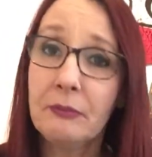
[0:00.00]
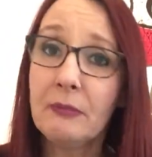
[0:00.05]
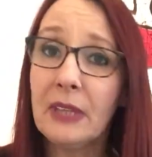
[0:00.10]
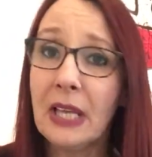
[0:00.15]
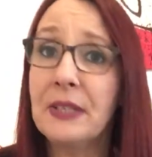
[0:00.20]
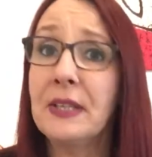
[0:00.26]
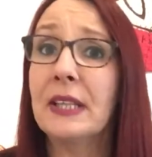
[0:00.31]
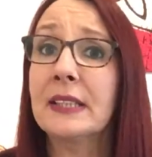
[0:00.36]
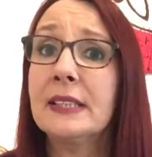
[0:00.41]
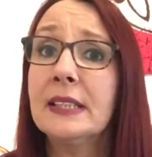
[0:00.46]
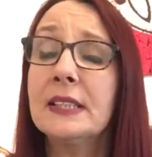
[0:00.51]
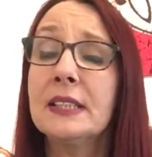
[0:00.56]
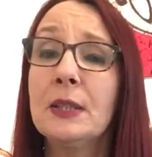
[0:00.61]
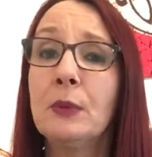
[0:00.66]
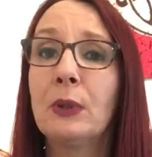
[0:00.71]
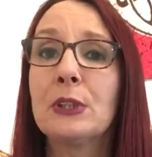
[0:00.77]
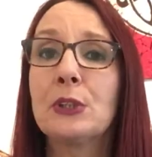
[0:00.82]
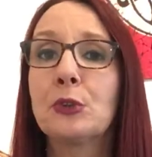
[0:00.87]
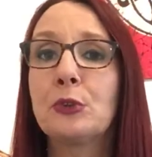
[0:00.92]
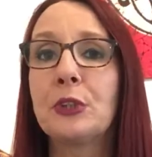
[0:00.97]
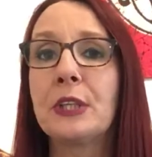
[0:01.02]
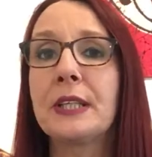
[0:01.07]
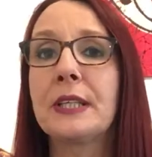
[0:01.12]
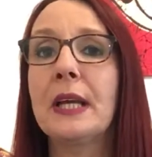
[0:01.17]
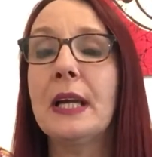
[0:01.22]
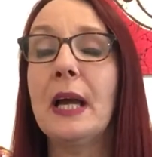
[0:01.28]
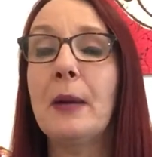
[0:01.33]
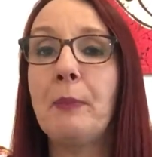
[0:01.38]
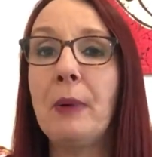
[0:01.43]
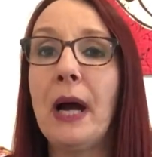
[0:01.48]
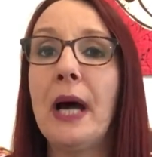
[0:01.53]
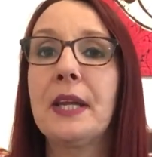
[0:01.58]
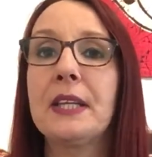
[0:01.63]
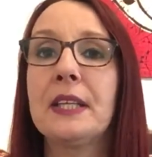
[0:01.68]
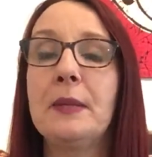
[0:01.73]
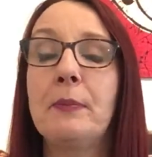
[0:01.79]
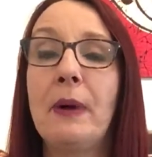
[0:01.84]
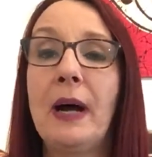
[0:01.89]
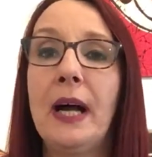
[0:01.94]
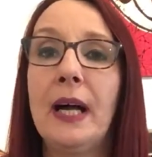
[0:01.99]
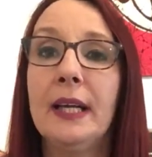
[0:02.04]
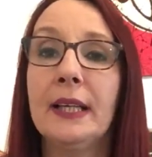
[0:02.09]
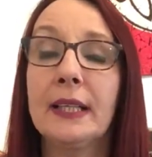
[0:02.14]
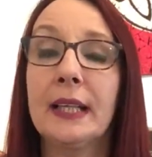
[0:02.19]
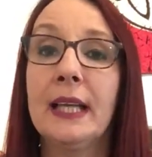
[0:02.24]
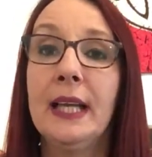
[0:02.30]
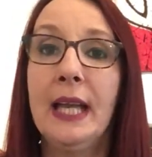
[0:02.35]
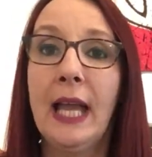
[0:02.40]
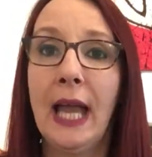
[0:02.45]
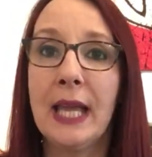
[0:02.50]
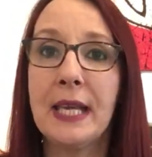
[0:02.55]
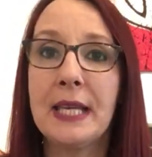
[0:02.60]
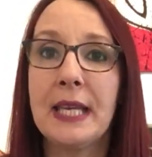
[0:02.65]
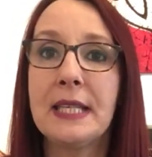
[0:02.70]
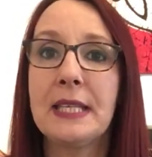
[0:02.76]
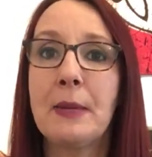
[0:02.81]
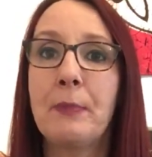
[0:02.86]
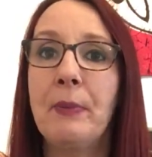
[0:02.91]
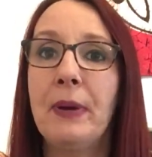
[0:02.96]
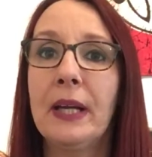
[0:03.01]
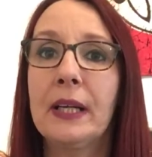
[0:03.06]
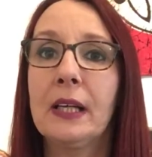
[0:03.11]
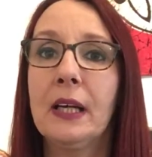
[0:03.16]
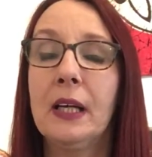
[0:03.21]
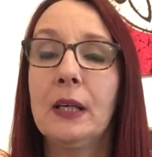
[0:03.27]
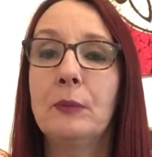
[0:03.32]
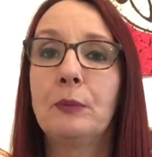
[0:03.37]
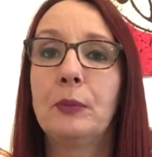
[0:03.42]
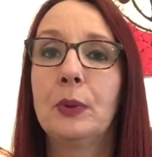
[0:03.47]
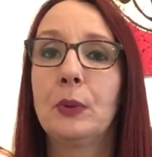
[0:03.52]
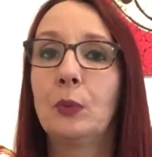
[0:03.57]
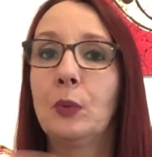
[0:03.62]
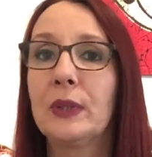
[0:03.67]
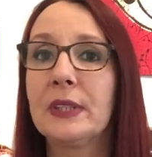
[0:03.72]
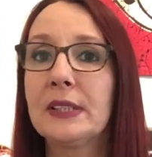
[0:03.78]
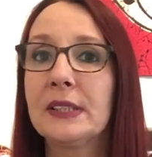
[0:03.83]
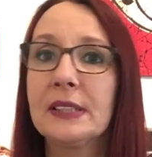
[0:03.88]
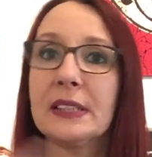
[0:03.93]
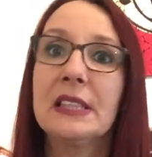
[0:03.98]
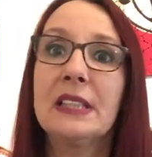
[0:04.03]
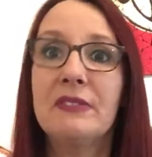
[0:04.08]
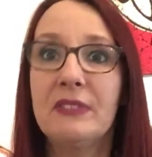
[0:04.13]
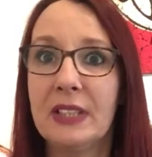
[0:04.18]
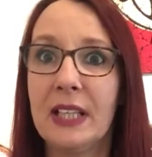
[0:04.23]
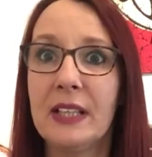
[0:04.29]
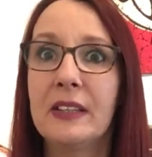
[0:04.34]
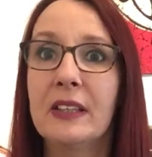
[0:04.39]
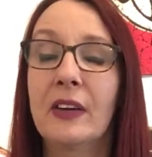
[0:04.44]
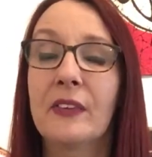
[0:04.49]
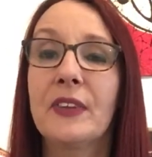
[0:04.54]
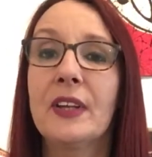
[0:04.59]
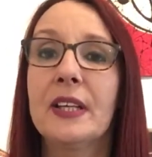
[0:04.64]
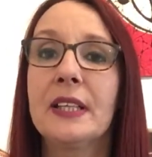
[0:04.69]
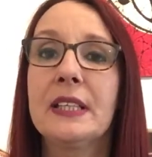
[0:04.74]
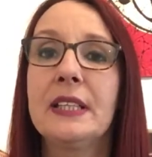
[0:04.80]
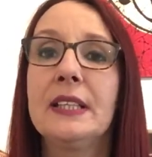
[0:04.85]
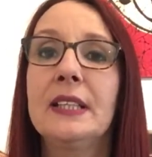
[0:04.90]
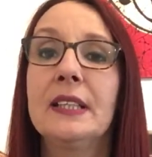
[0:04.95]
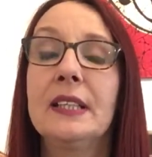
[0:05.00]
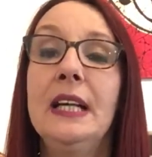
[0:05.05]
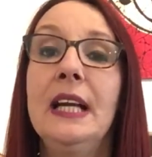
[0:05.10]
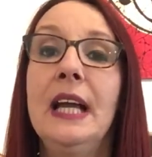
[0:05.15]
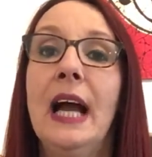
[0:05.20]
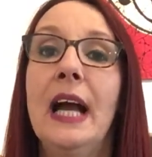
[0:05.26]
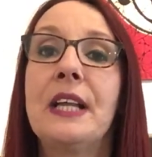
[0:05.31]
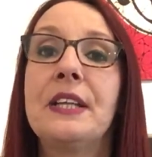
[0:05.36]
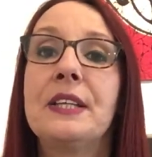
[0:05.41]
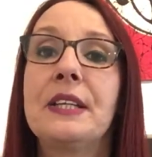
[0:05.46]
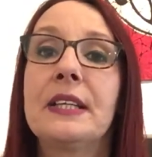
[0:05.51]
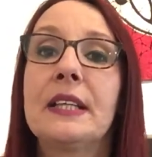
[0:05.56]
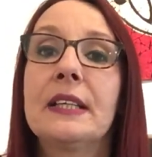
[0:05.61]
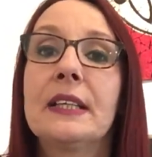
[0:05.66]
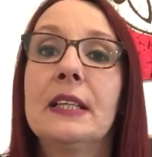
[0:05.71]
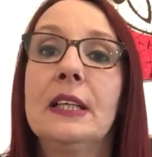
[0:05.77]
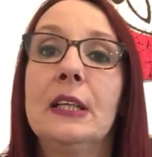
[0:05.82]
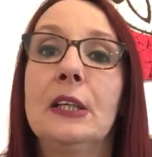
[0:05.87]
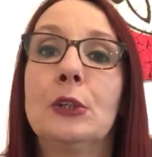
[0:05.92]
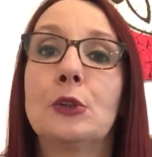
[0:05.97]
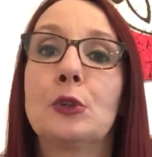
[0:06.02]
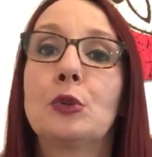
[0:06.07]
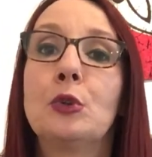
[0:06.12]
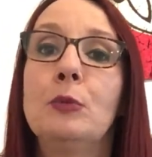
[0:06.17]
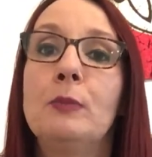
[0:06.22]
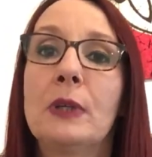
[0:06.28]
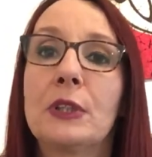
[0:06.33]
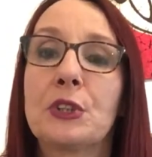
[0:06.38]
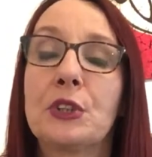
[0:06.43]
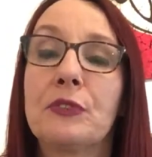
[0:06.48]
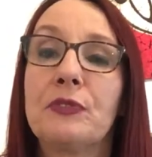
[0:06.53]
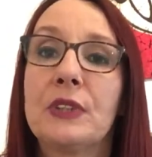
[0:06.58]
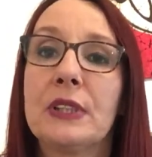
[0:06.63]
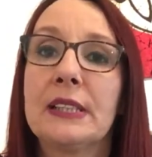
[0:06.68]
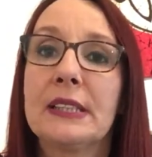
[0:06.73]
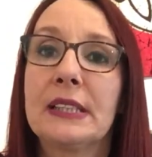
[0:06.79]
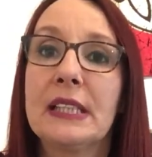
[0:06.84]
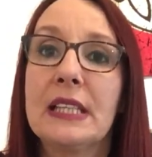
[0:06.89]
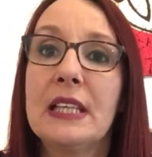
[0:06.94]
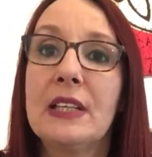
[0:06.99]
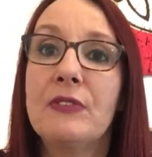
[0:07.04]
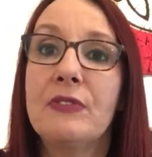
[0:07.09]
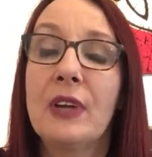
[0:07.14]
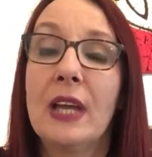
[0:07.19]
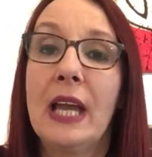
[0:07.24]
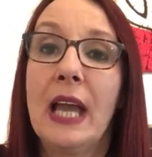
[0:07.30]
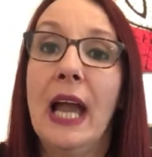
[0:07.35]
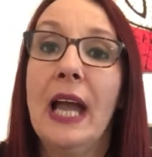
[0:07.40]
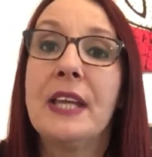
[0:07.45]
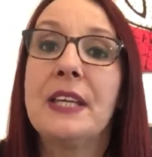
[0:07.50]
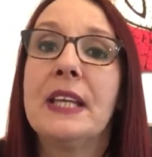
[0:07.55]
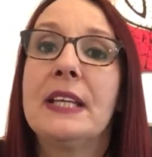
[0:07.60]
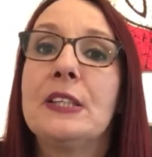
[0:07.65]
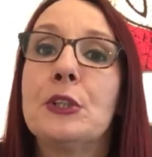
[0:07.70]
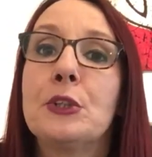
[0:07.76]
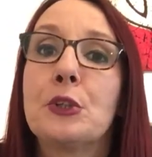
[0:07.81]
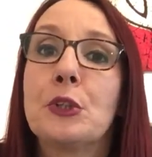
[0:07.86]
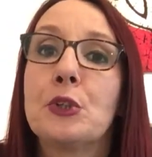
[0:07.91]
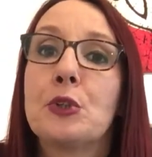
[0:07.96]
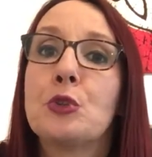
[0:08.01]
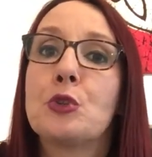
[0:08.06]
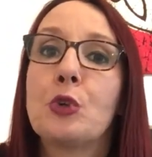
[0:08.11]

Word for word: knitted in the one, so you knit a part of the back and then you pick up one sleeve and then the other here and you knit so much of the sleeve and then you just